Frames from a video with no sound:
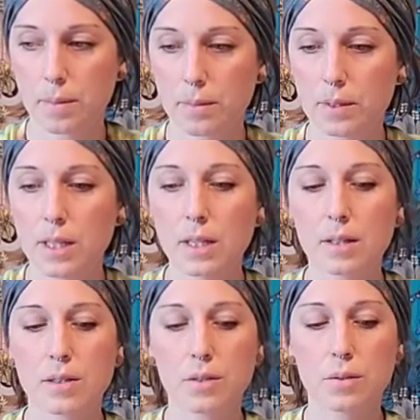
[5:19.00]

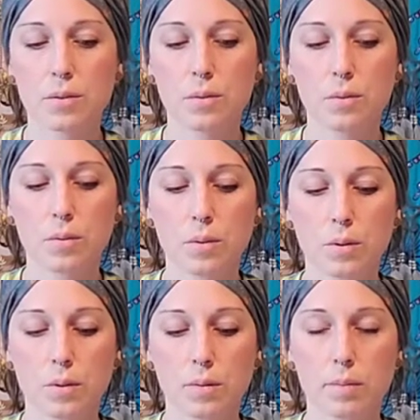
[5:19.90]
need to
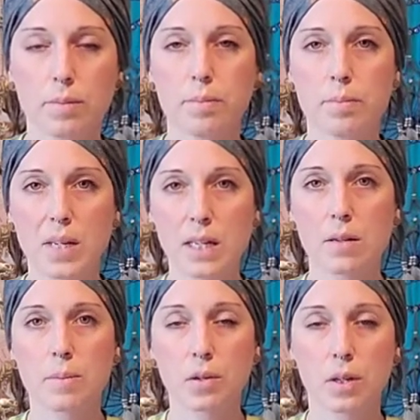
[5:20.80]
be
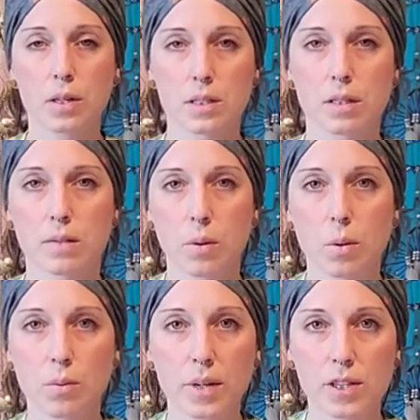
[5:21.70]
communicative
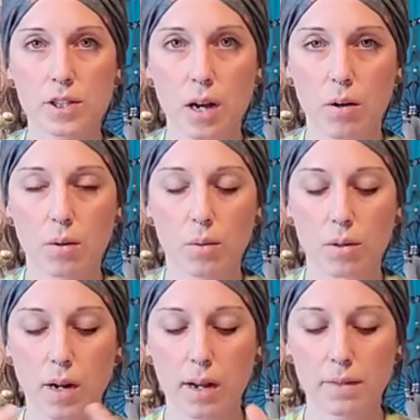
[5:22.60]
or reach out
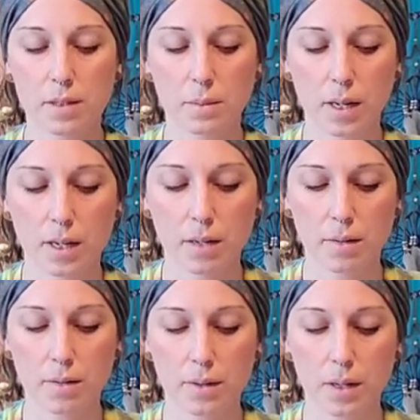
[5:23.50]
or have some kind
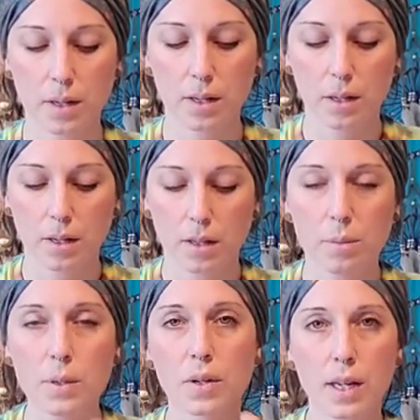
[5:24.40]
of
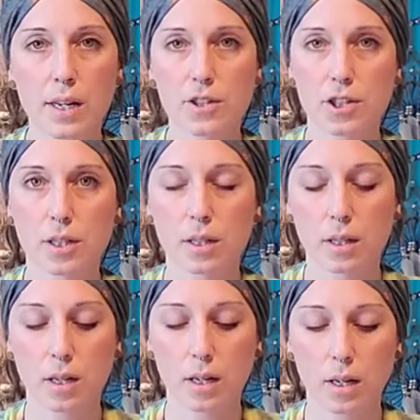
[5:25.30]

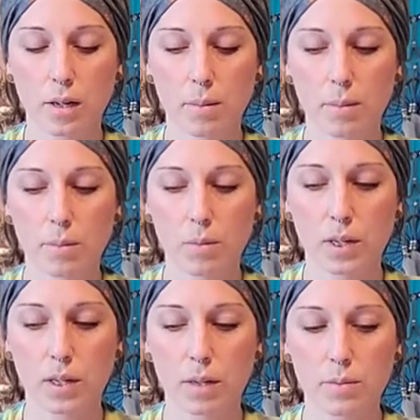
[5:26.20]
communication when
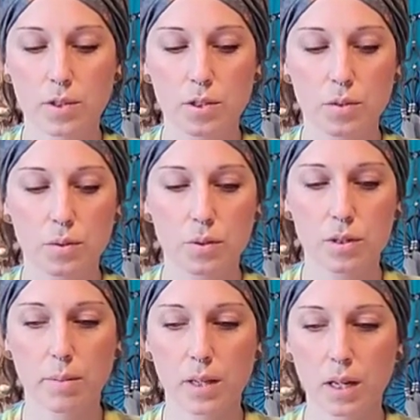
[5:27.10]
it comes to
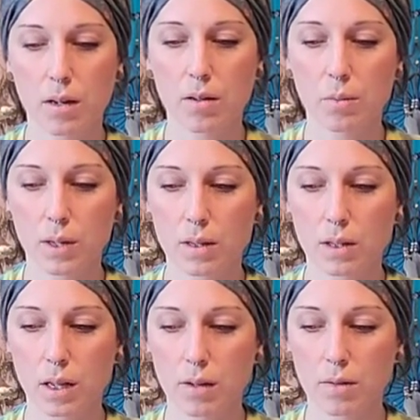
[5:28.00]
something with
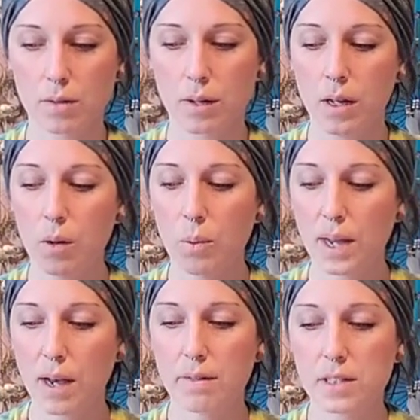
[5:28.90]
love. We
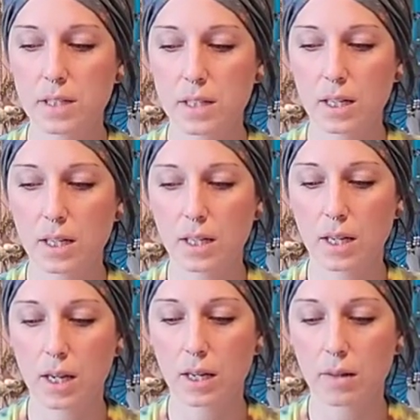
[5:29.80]
have this yin and
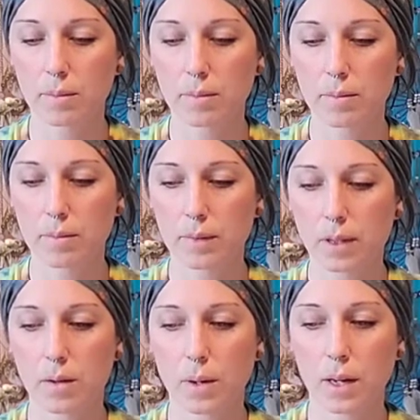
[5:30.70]
yang,
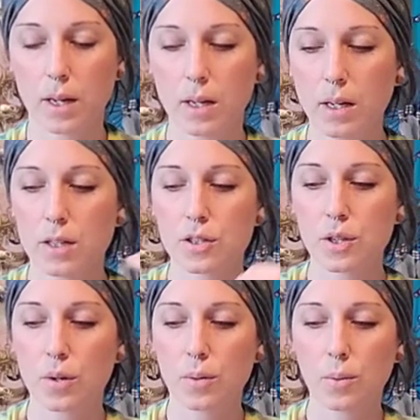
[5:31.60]
okay?
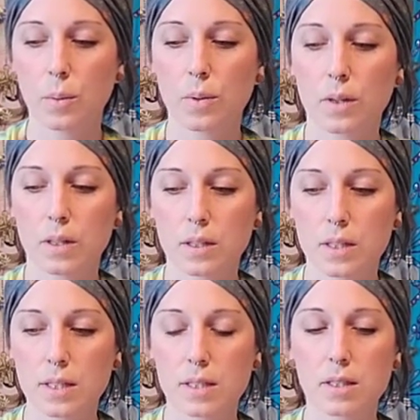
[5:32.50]
So
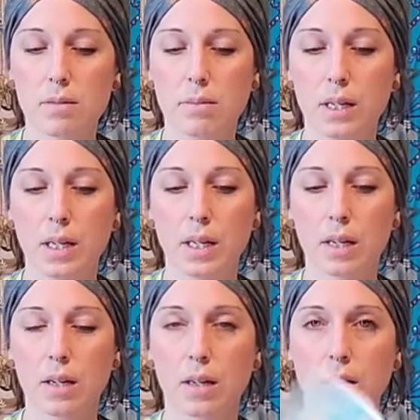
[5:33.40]
this to me